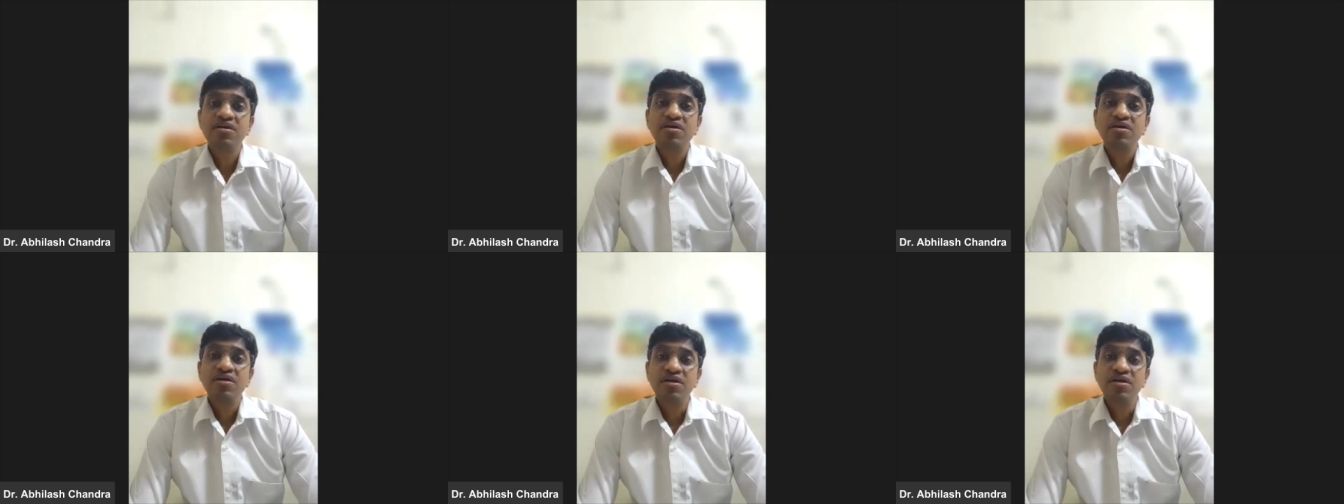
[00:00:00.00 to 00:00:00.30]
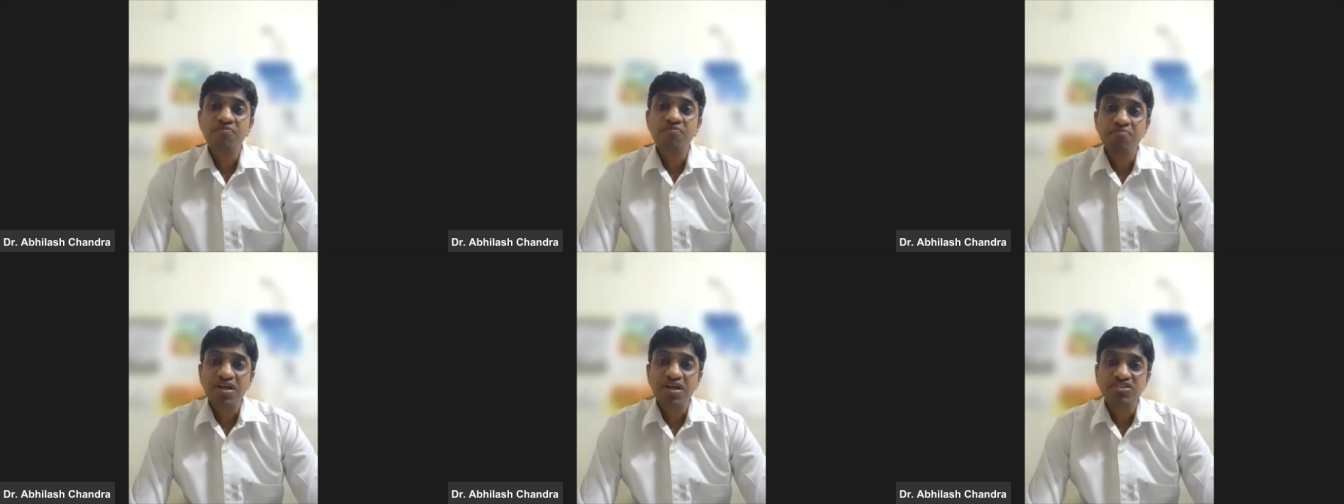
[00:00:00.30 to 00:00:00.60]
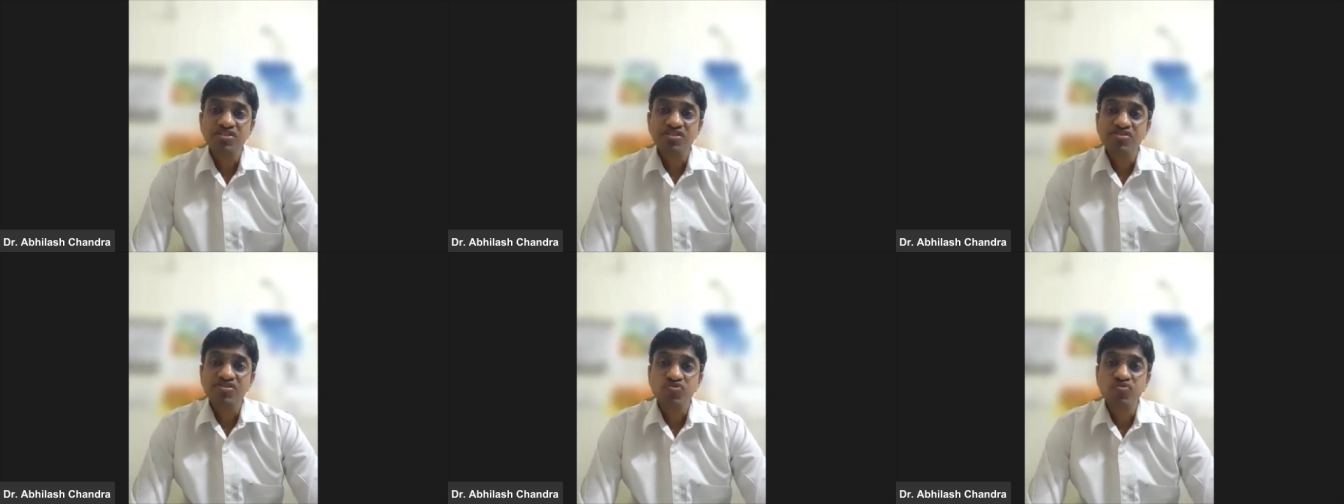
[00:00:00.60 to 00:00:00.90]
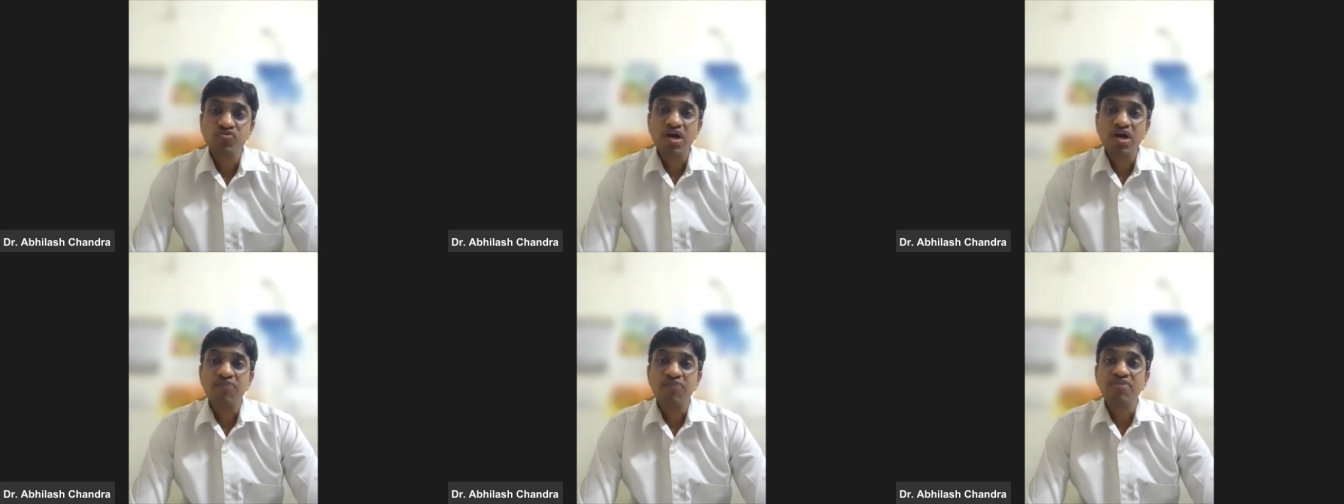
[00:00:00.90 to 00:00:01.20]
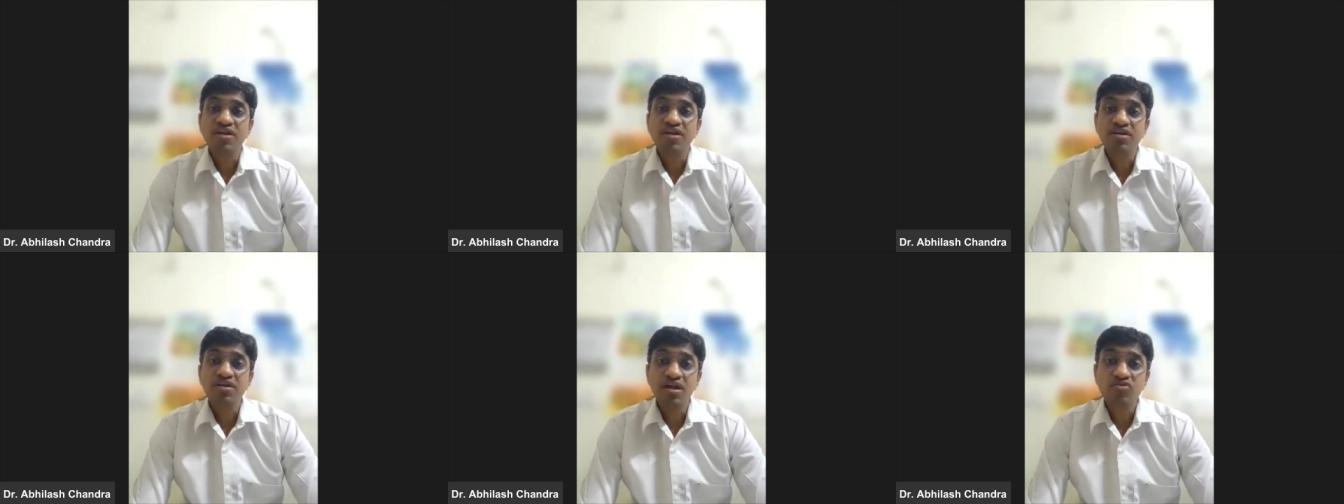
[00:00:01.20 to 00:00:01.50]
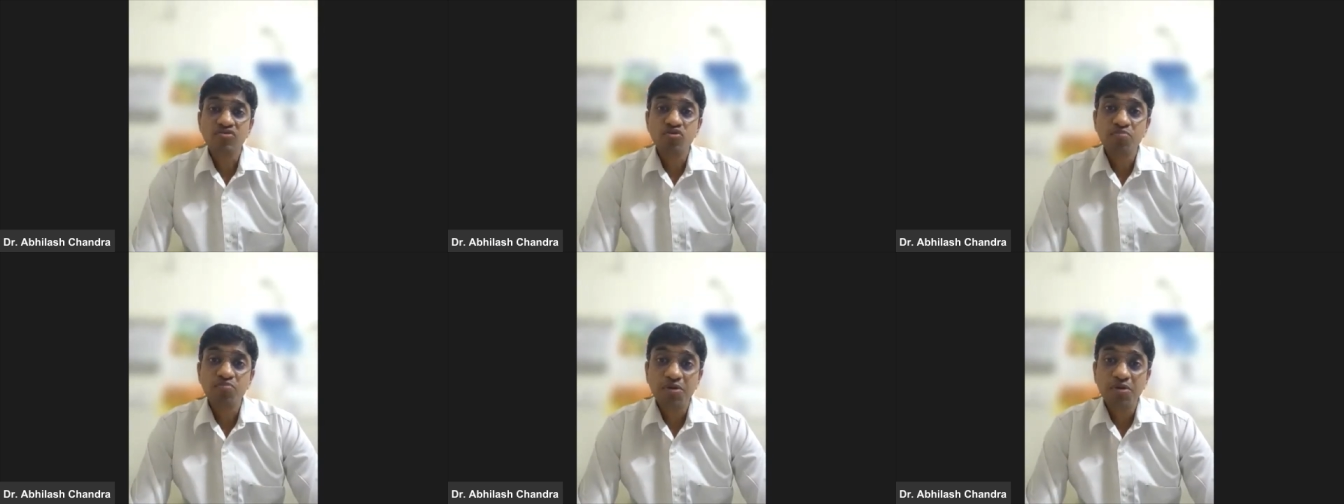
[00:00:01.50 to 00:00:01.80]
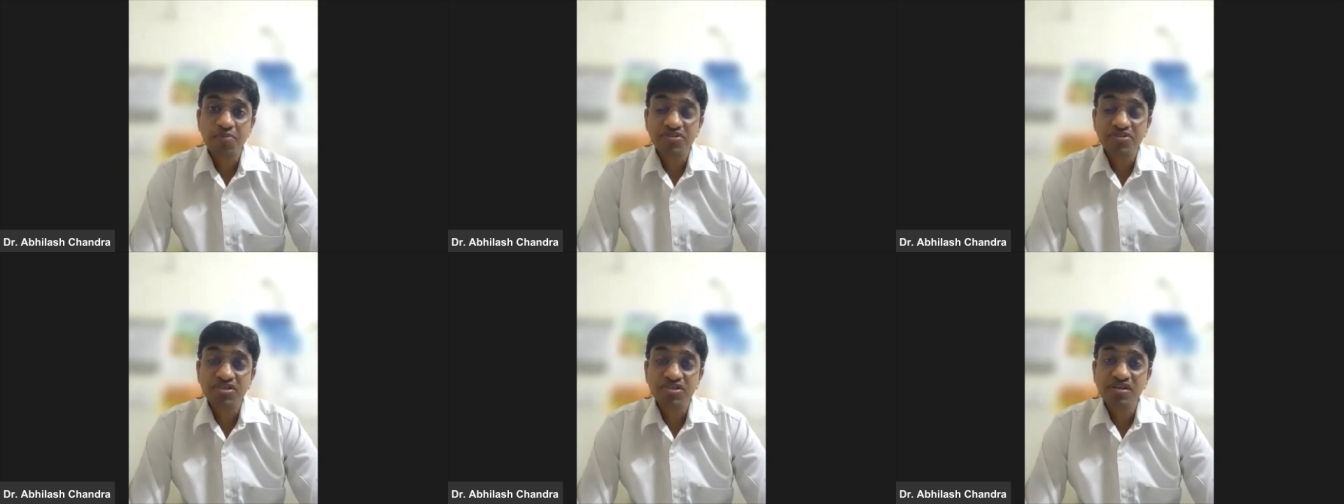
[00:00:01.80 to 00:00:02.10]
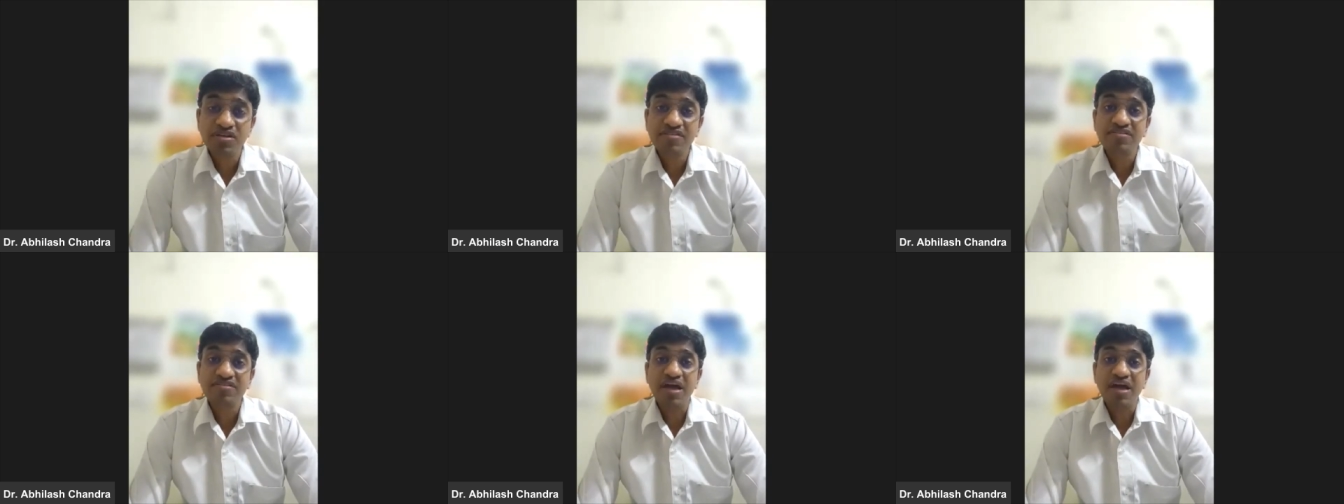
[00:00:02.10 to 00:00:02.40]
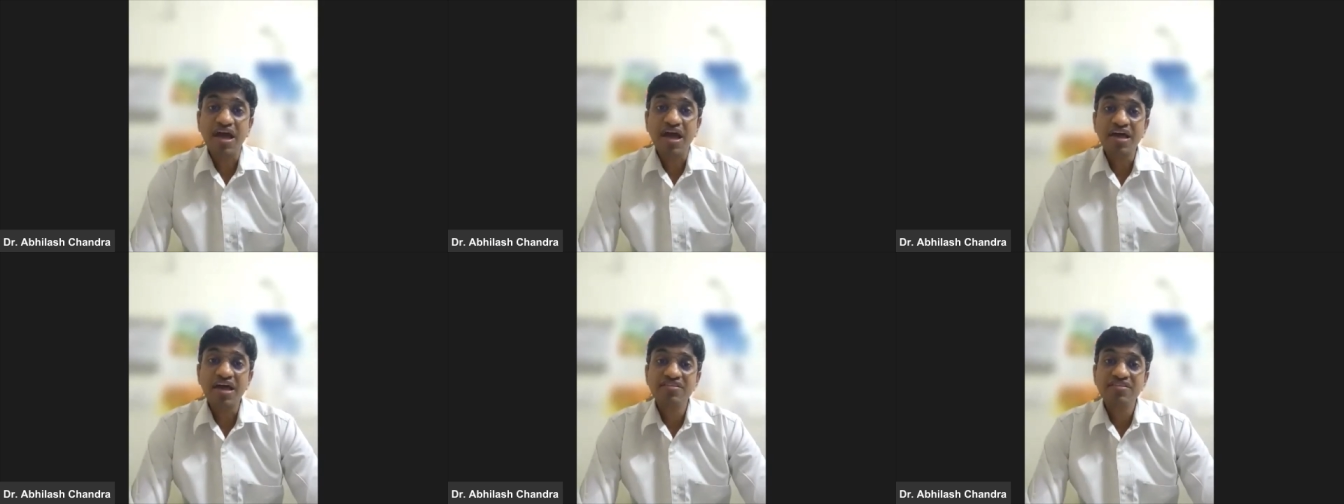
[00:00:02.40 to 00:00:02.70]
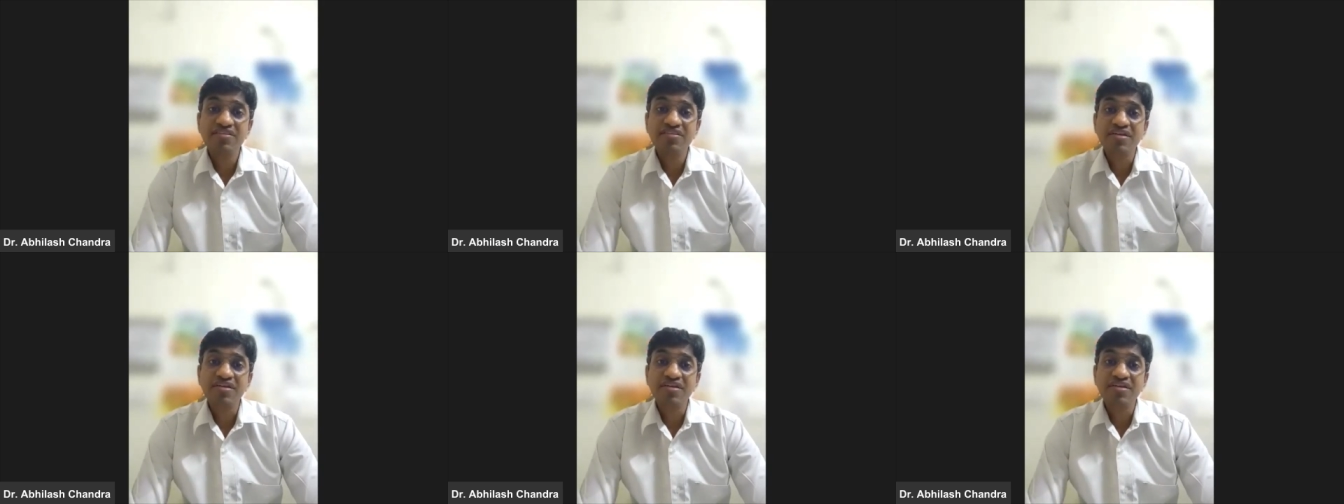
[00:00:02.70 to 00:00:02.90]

in patients who have uncontrolled blood pressure is as